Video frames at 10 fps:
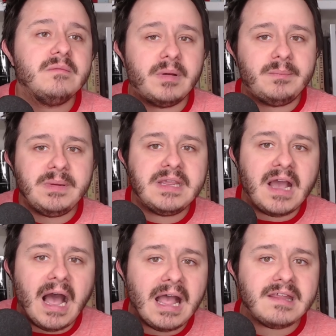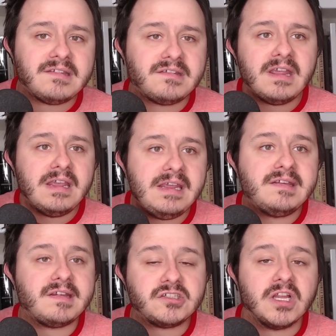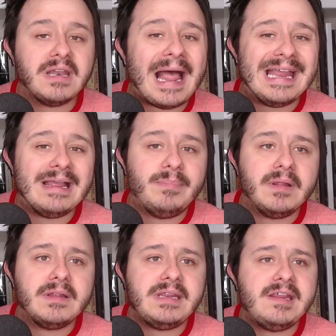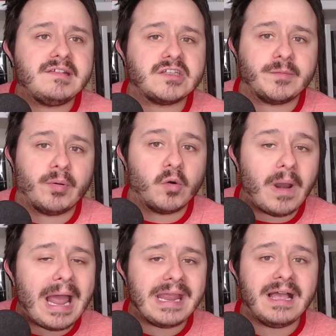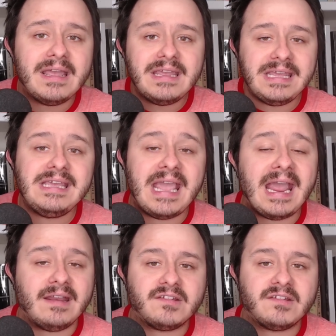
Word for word: but because he's such a liability, he's such a pariah, he can't.